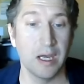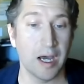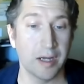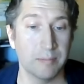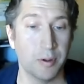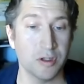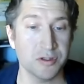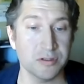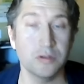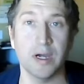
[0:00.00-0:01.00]
and a
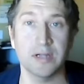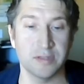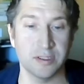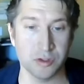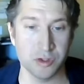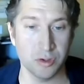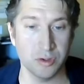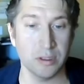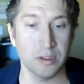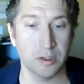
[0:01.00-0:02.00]
person who acted as a
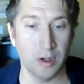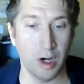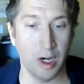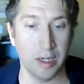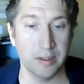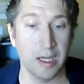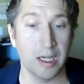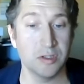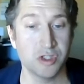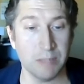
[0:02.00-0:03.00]
tutor, guide,
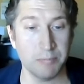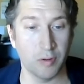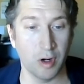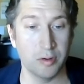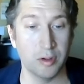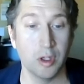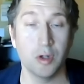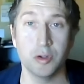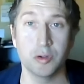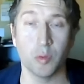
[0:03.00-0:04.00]
and chaperone,
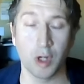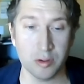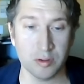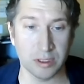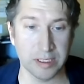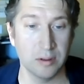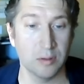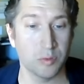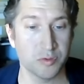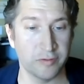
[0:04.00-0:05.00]
who colloquially
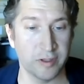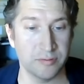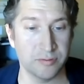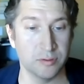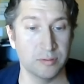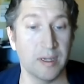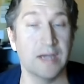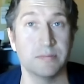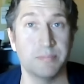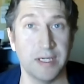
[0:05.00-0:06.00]
was referred to
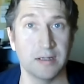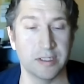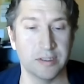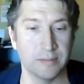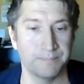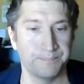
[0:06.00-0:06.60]
as a bear leader.